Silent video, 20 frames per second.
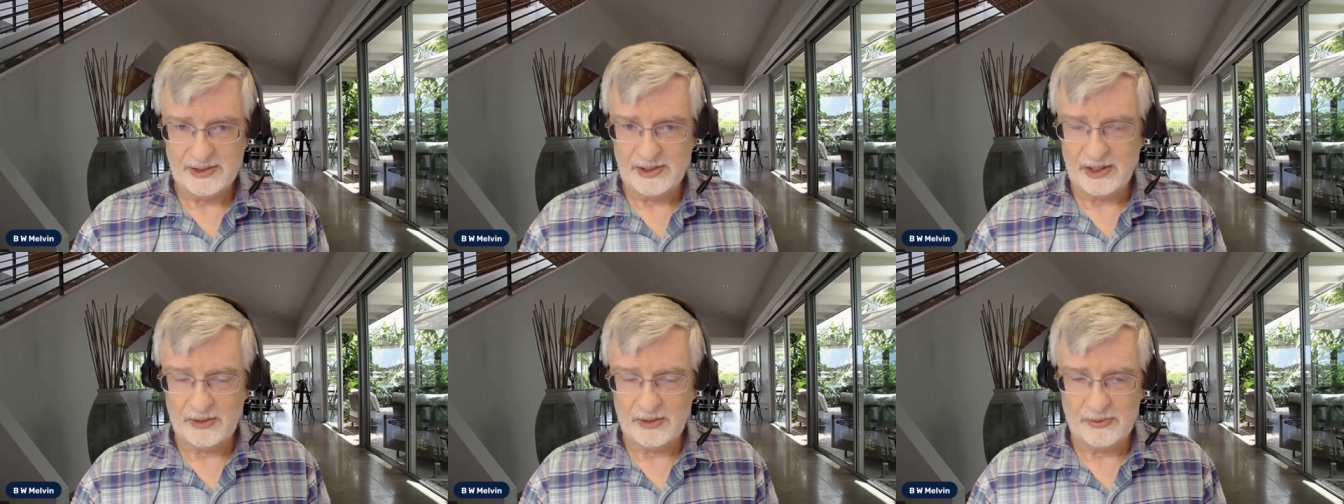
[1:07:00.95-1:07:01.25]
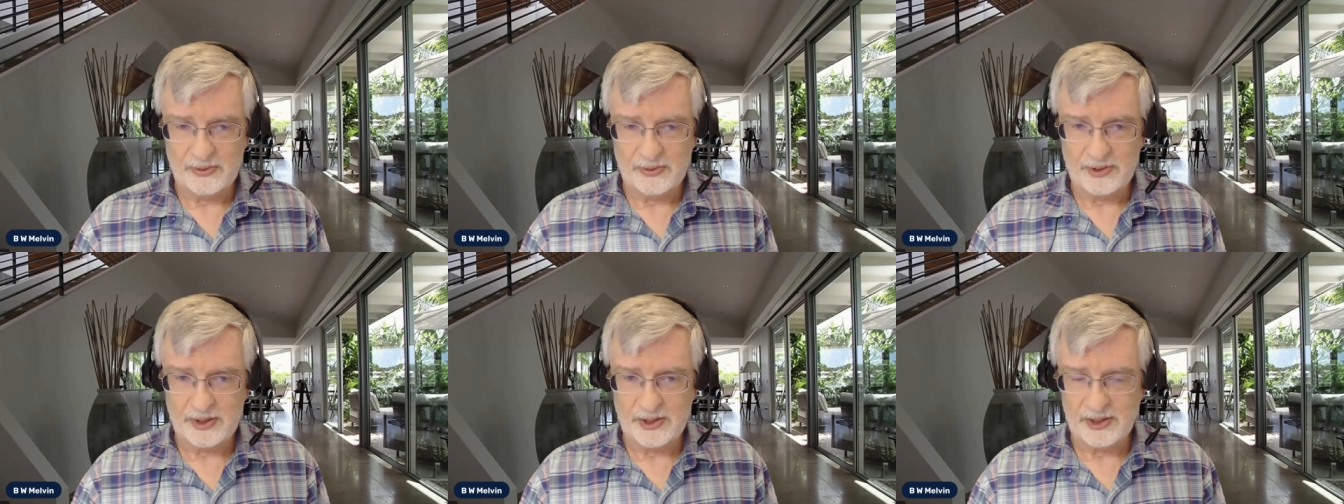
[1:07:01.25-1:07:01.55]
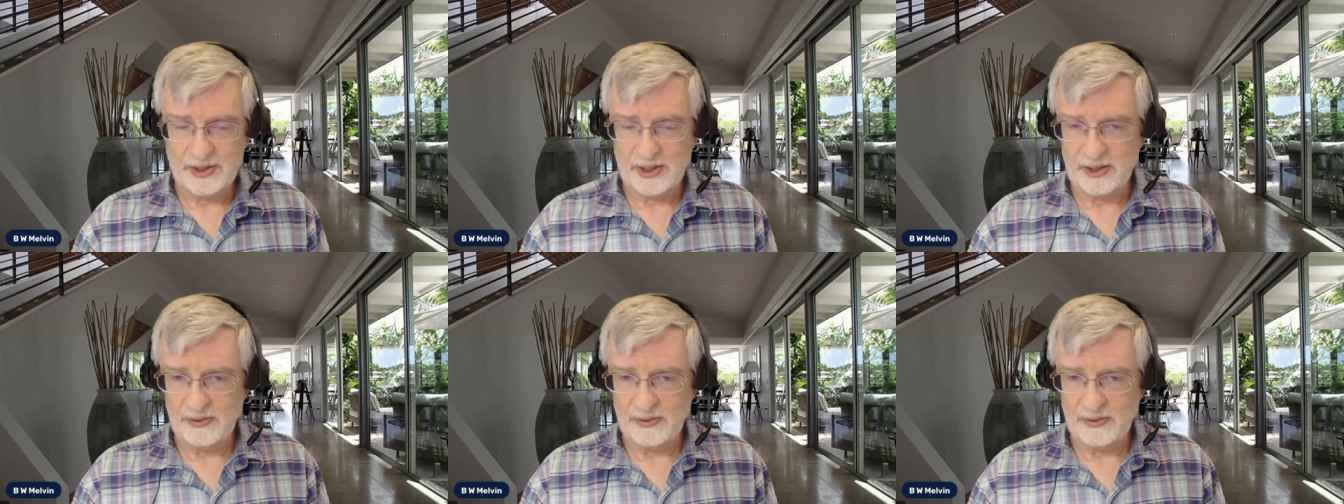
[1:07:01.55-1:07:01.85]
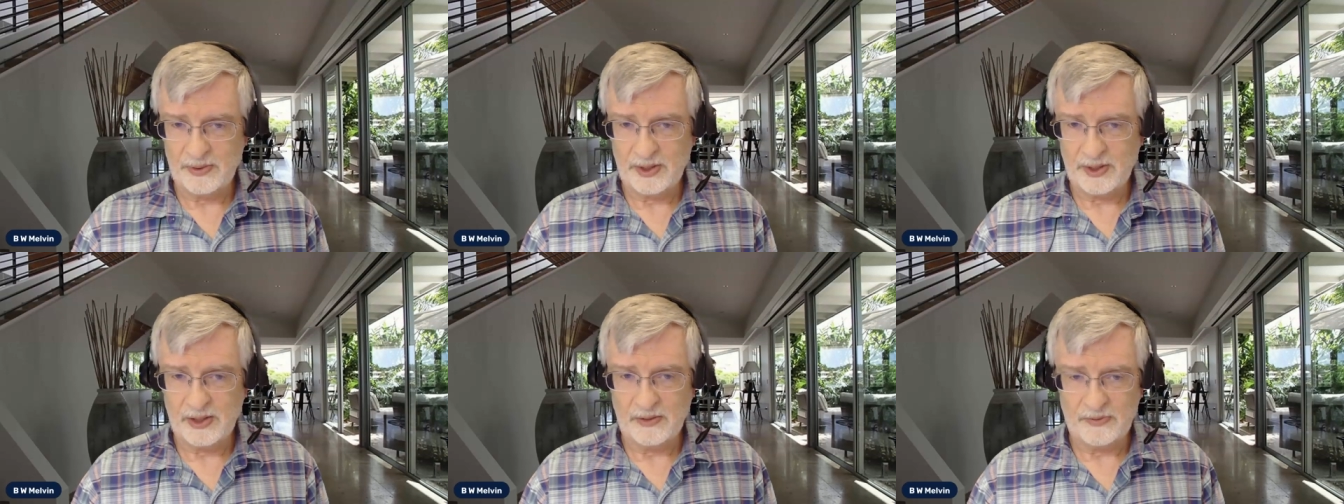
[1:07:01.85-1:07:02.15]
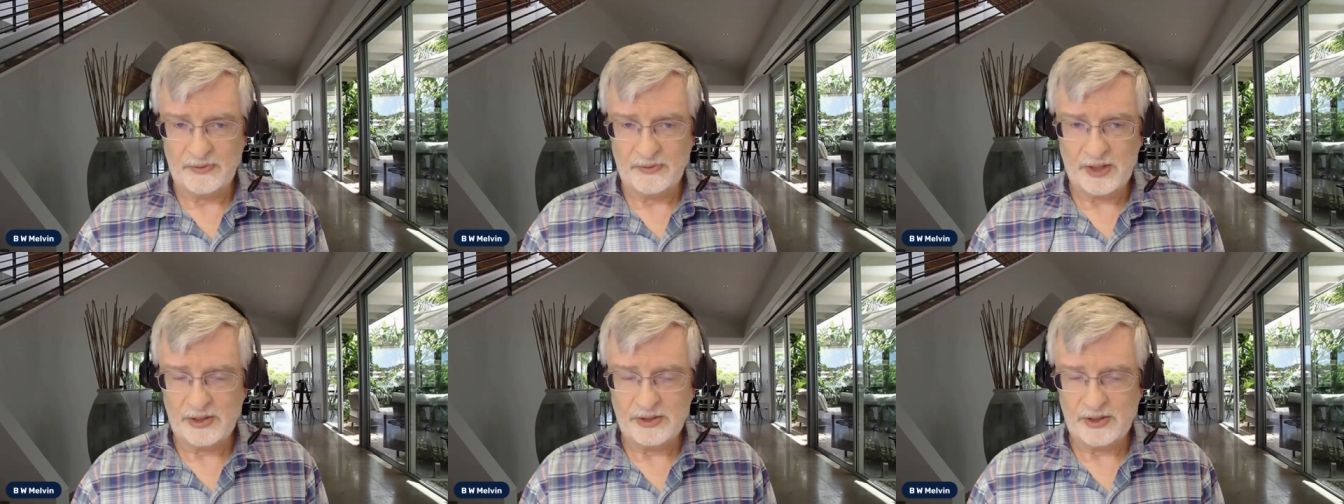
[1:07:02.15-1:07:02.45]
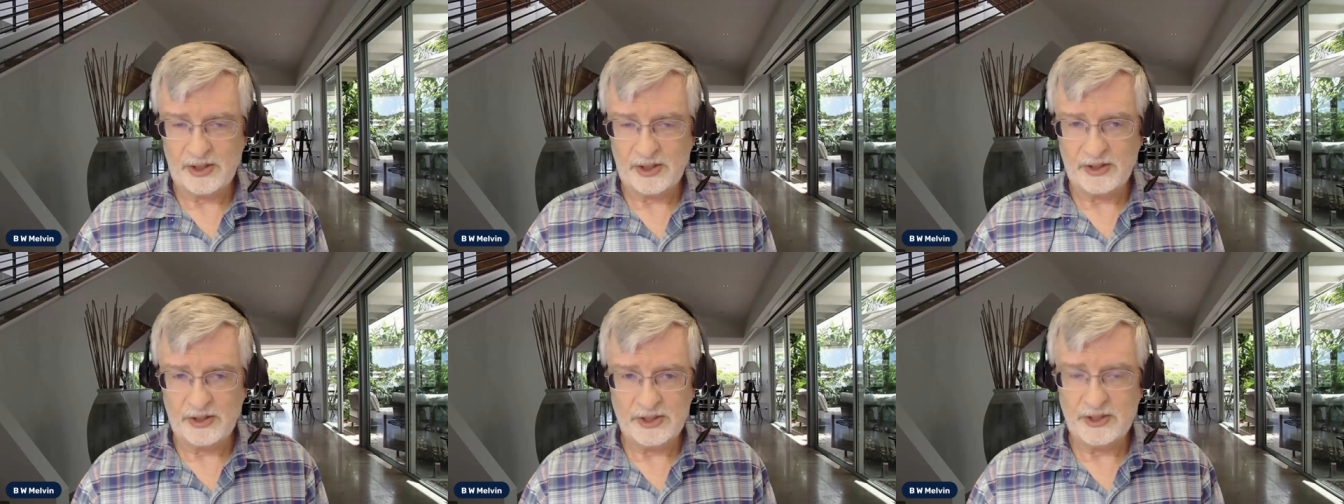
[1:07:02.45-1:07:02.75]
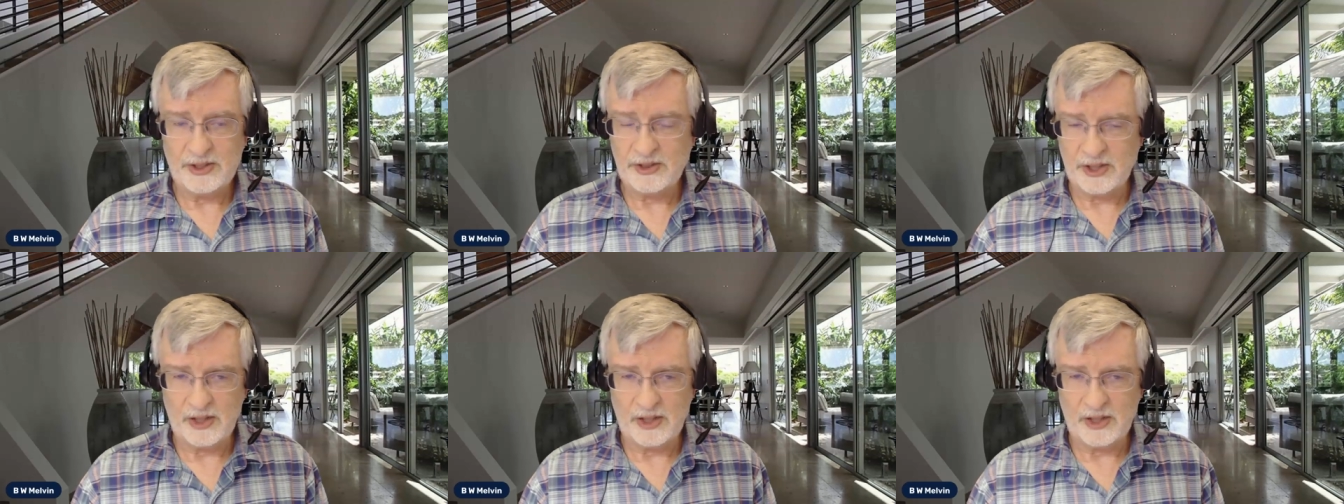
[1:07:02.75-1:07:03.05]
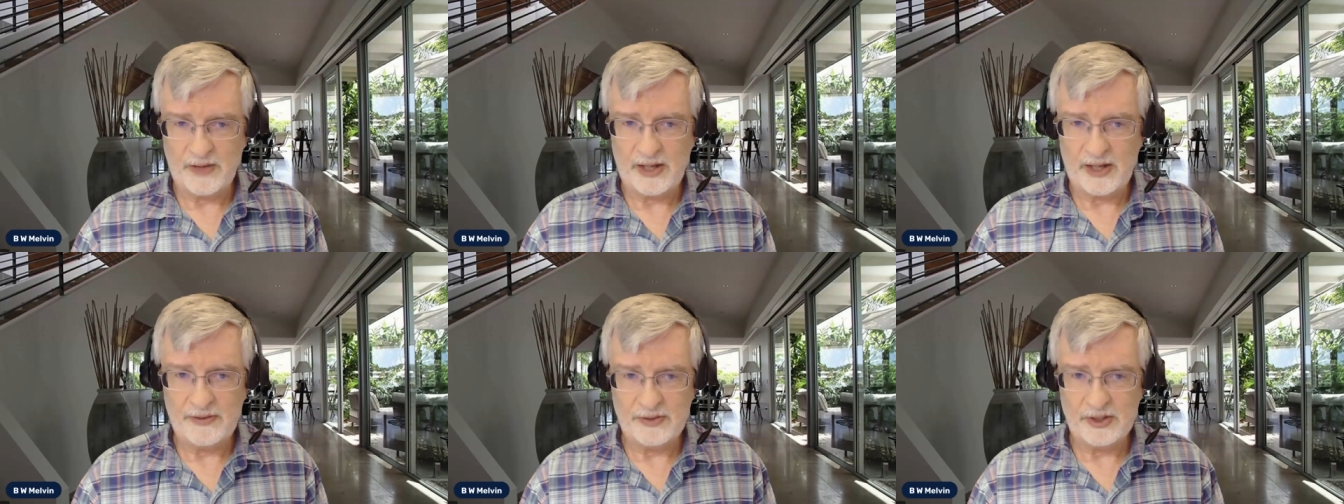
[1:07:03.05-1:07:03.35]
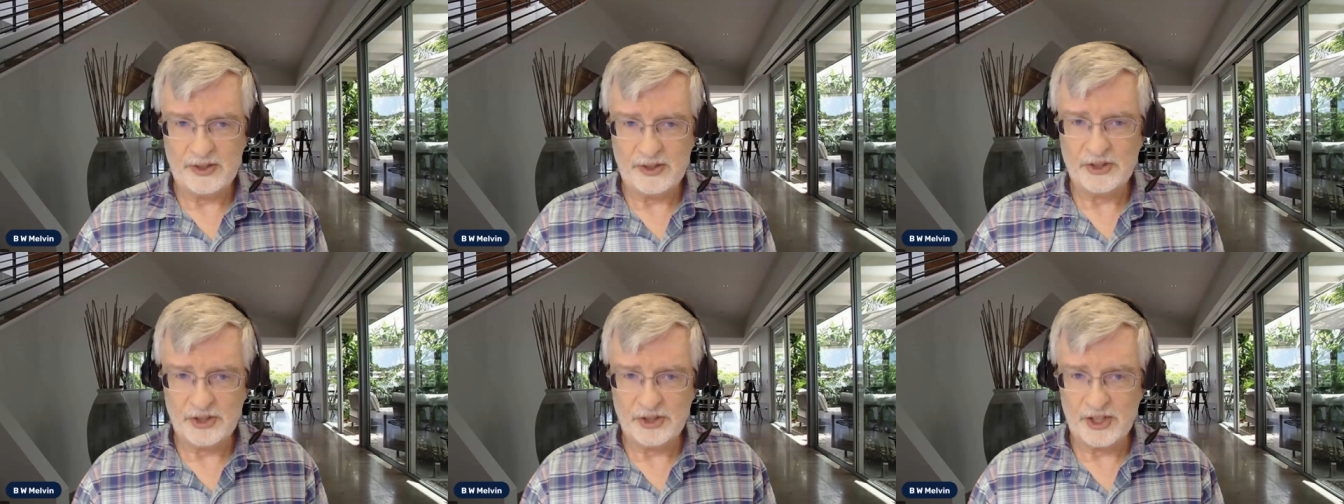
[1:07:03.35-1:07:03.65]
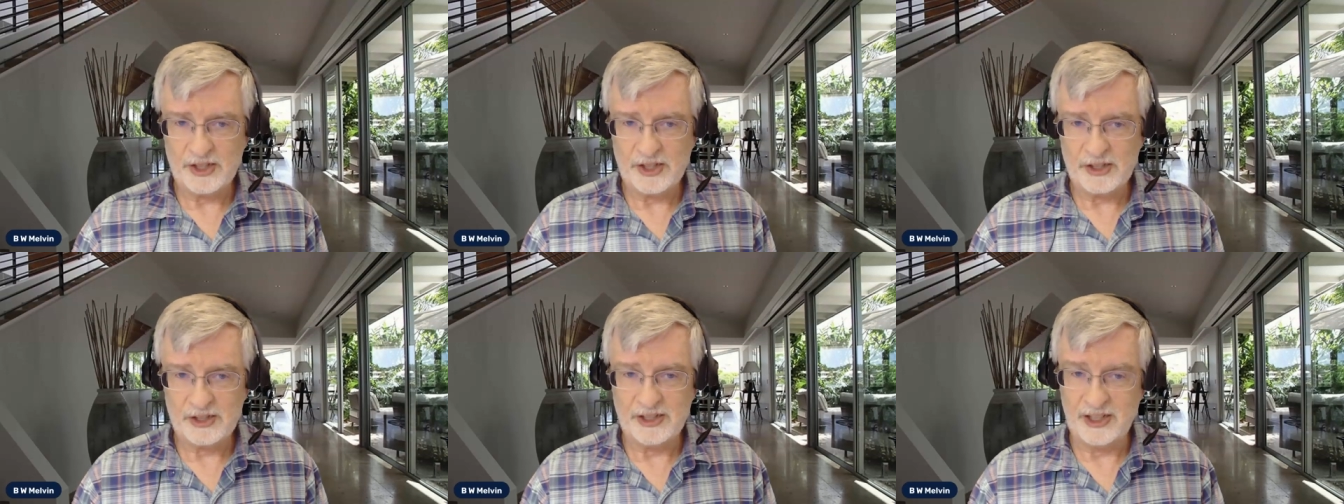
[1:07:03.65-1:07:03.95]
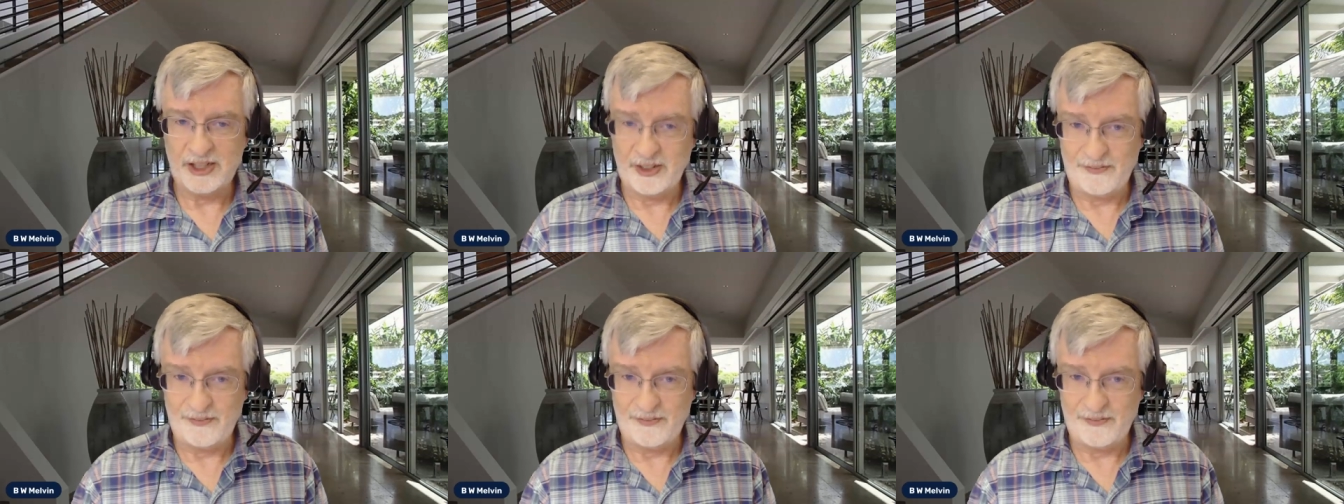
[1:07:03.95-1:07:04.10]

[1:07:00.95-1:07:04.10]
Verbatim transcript: If we if we confess our sins, he's faithful and just. He's